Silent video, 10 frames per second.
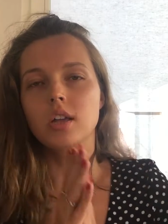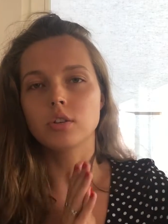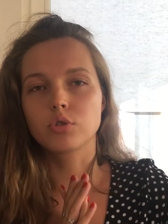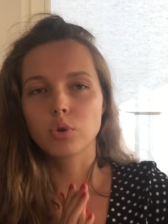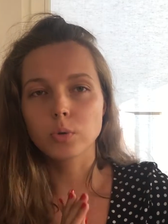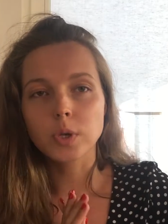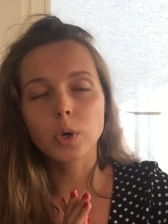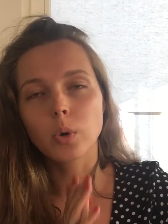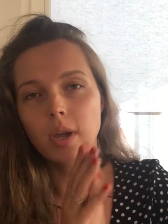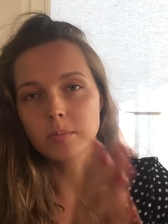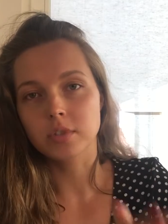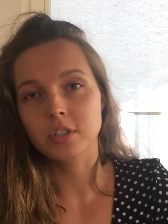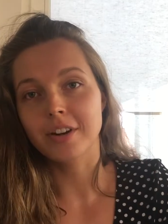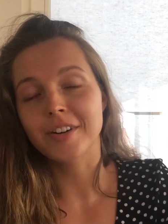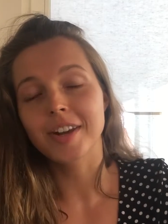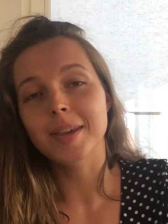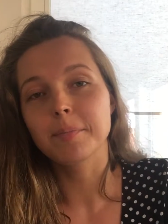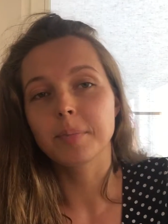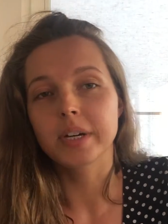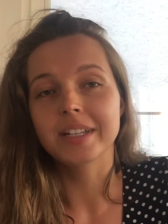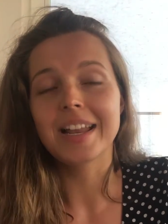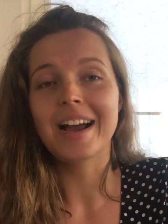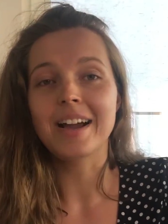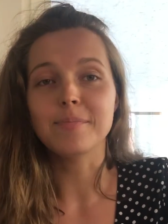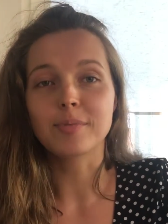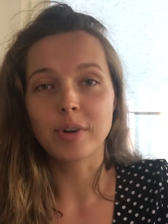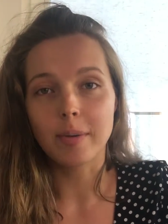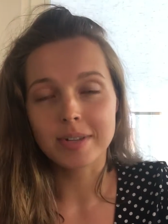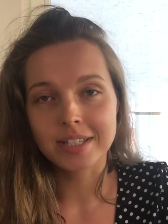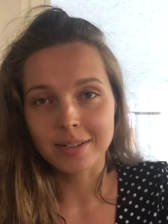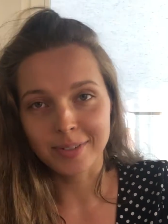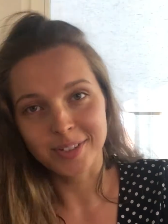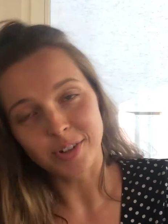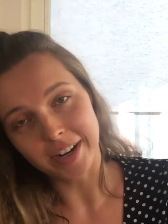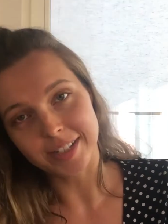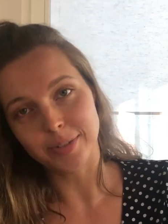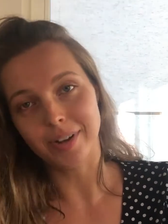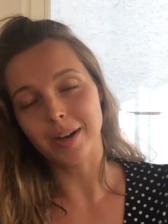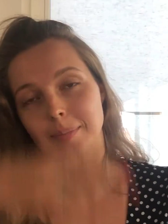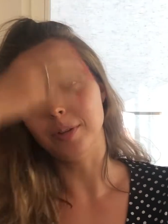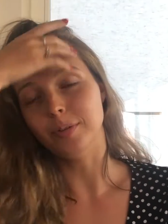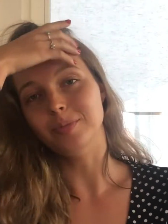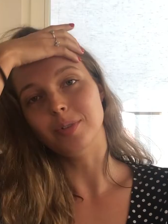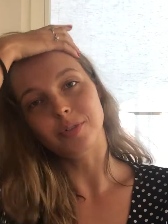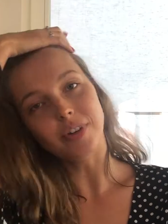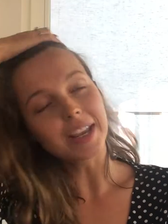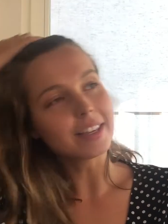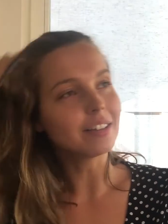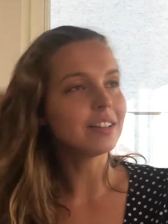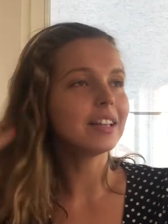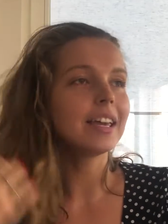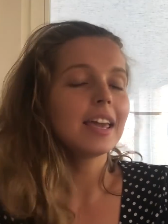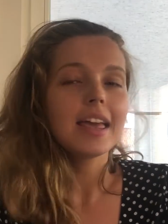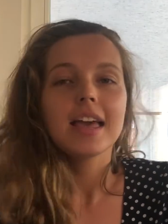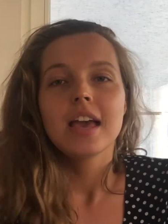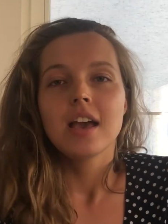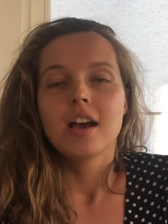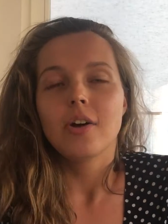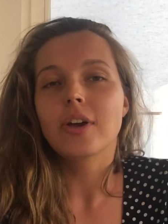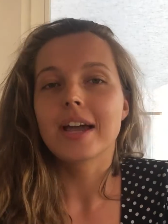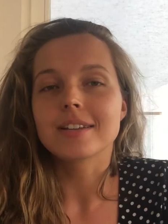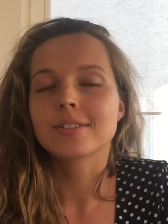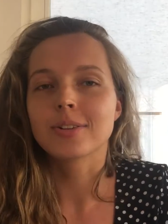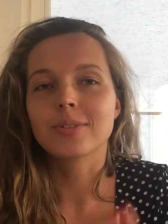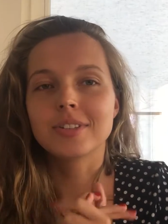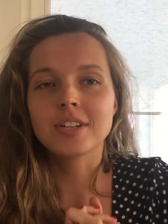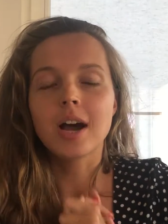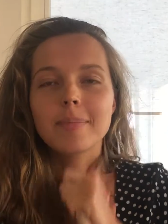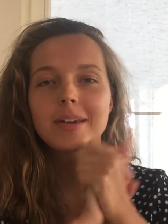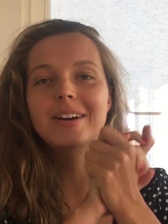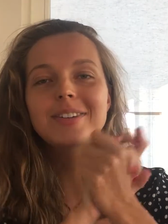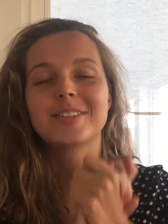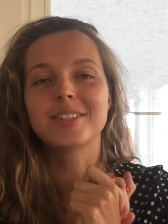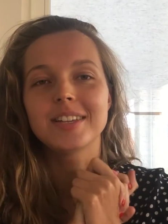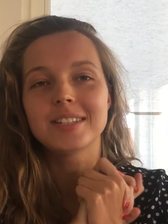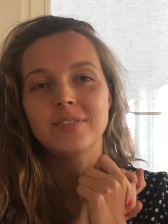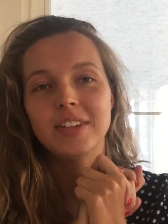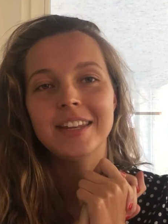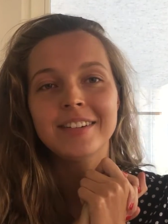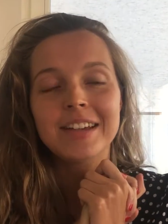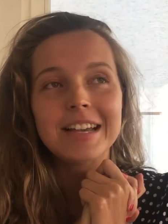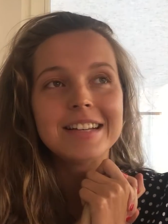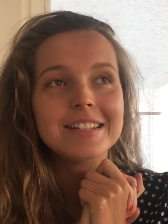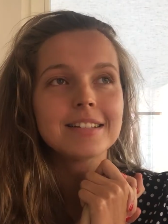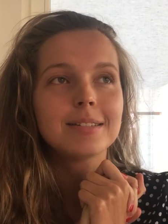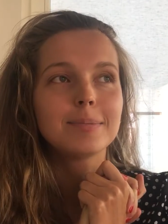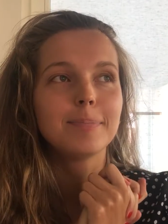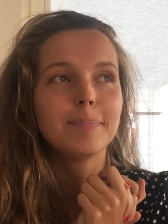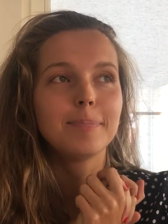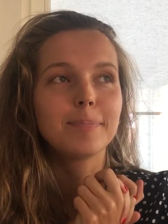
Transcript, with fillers: Entschuldigung, I'm sorry, but I promise I will try to upload more regularly. Okay, so the topic of today's video is